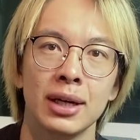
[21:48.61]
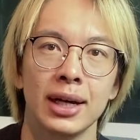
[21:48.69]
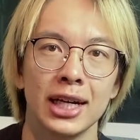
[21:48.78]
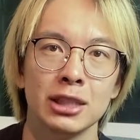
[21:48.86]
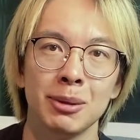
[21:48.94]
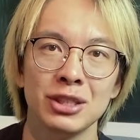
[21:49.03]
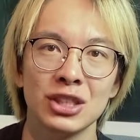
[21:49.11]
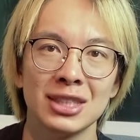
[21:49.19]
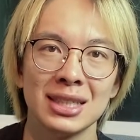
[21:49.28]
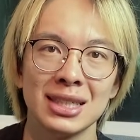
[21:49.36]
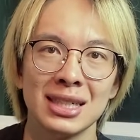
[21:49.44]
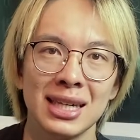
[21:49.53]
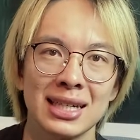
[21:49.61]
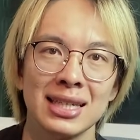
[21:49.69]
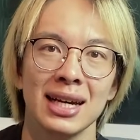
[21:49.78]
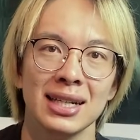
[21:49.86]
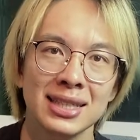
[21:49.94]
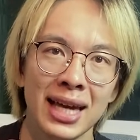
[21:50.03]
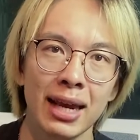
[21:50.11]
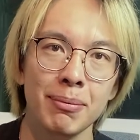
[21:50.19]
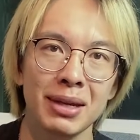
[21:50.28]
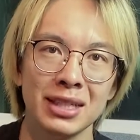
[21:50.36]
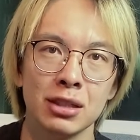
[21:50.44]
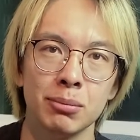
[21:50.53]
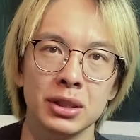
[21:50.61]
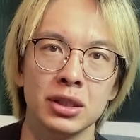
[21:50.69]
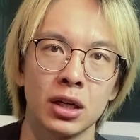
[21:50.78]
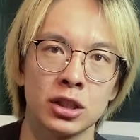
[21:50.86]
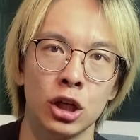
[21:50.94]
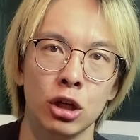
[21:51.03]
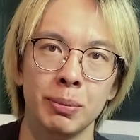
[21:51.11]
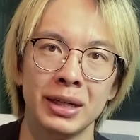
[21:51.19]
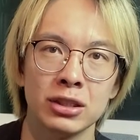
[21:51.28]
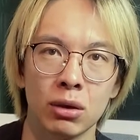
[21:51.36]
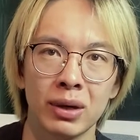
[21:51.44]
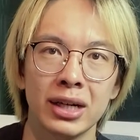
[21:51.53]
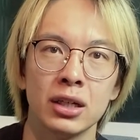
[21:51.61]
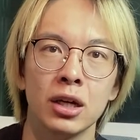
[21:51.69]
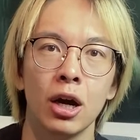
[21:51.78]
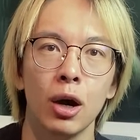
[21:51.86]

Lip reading: especially since it takes 10 minutes to build our code base already.